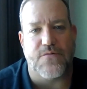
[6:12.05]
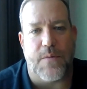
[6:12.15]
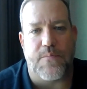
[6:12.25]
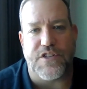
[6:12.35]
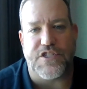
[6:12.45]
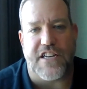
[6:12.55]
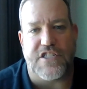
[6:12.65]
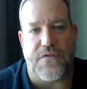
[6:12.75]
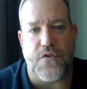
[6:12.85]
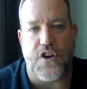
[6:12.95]
We appreciate
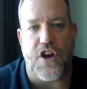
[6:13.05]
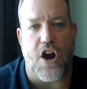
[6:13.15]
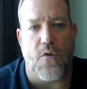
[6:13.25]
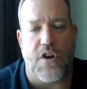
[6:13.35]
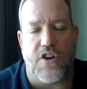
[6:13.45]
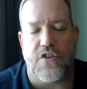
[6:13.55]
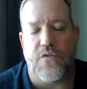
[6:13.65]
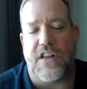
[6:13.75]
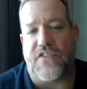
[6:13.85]
you for who you are, what you're doing,